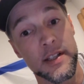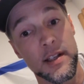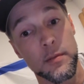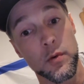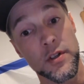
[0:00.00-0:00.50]

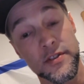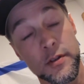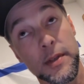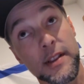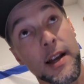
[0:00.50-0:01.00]
yet, but we're
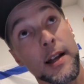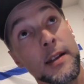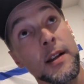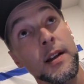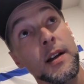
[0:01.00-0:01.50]
assuming
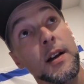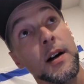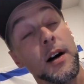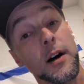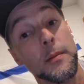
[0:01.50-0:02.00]
that.
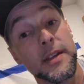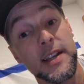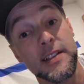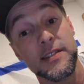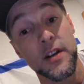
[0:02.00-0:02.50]

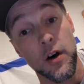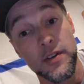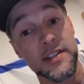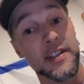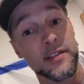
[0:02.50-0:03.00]
All
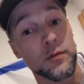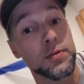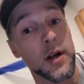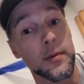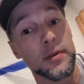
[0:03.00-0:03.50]
these kids will
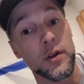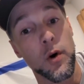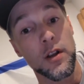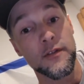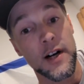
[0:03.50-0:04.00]
probably
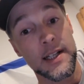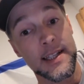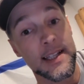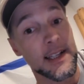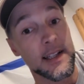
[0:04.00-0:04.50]
qualify and
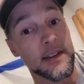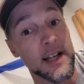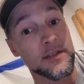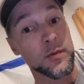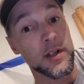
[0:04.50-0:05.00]
get in.
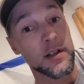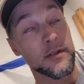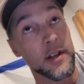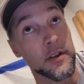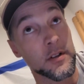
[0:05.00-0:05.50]
That's where
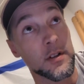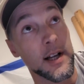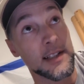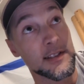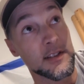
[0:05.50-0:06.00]
the other
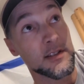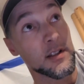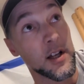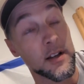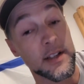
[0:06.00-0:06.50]
classes, a
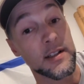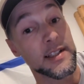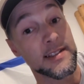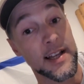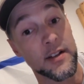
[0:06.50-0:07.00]
lot of the
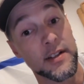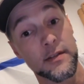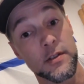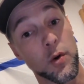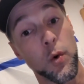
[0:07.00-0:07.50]
elite talent
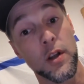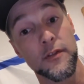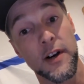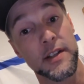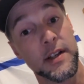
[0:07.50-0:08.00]
never
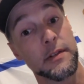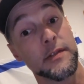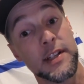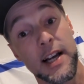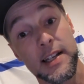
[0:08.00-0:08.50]
qualified, never
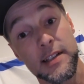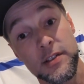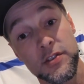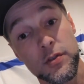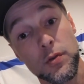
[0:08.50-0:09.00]
even got
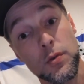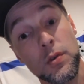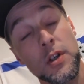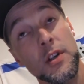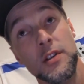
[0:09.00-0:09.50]
into
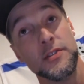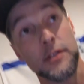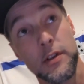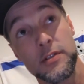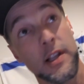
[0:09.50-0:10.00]
school. So
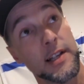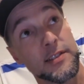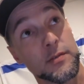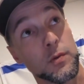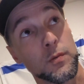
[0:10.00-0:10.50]
those
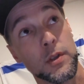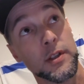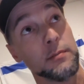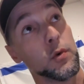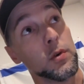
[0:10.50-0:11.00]
classes were
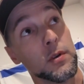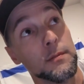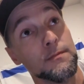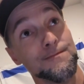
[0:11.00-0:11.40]
really more,